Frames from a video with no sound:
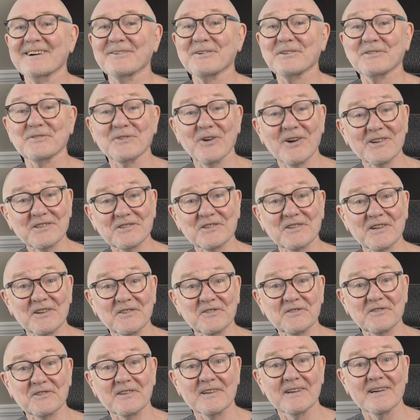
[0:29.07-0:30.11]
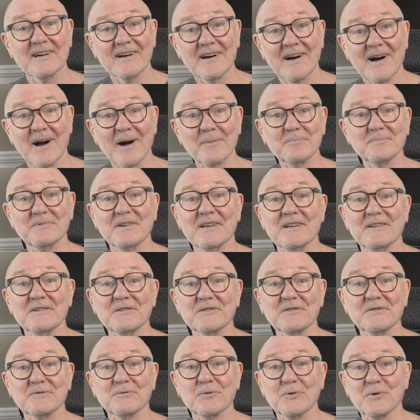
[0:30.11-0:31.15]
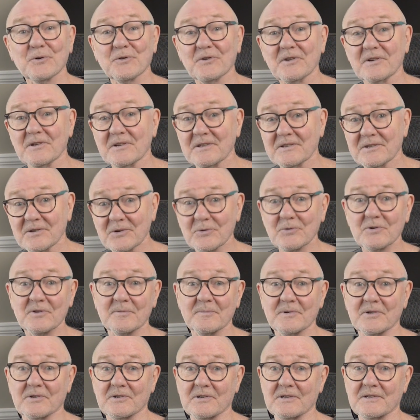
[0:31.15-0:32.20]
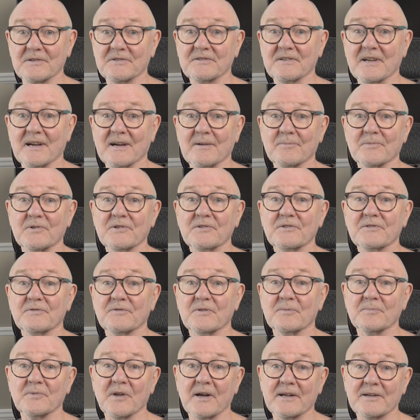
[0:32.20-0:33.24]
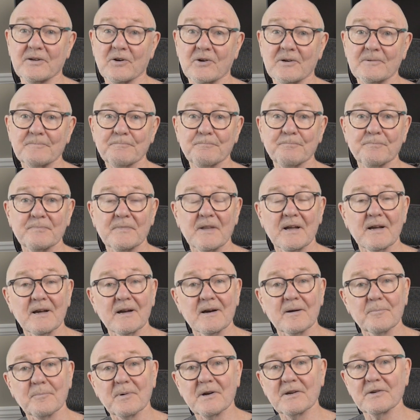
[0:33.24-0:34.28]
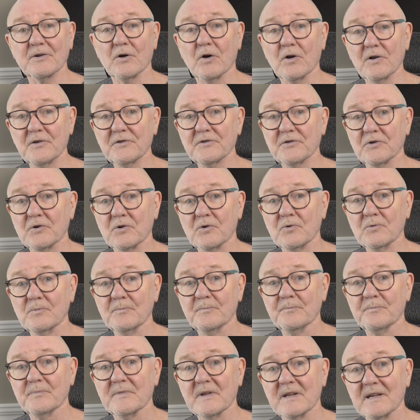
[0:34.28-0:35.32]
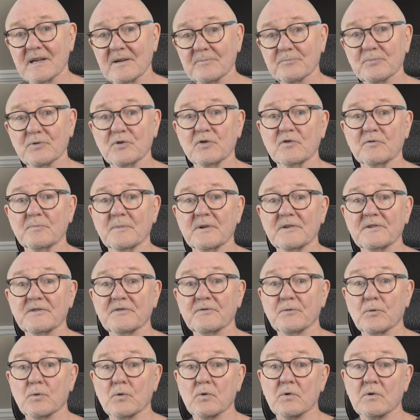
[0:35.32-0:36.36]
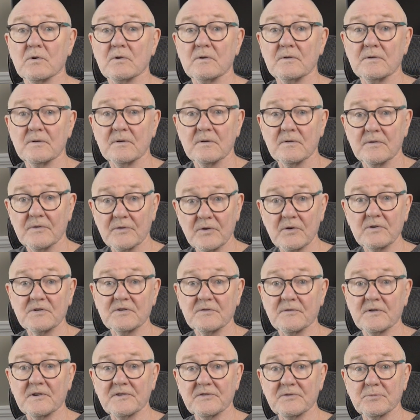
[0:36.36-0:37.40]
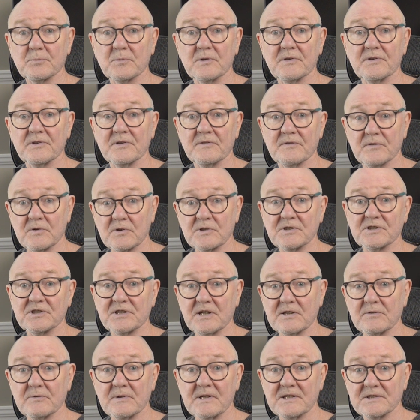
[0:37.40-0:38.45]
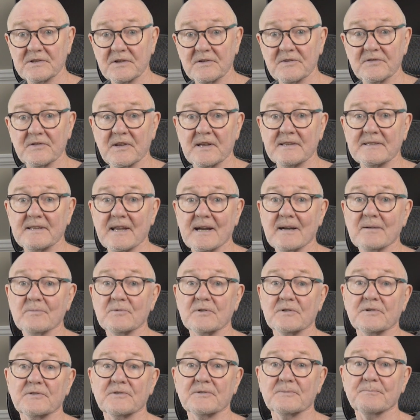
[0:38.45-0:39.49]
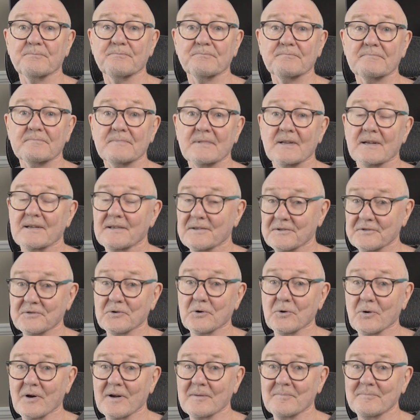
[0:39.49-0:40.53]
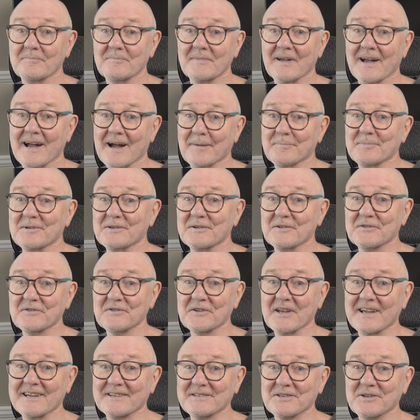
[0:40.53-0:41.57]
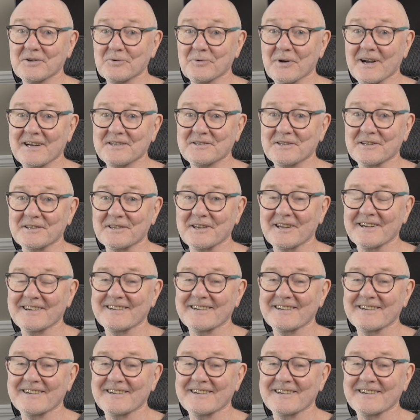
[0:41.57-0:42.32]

with not just updates for the newer mirrorless cameras from Nikon, but also improvements for those of us with the first generation Z cameras. So I'm happy to stand corrected.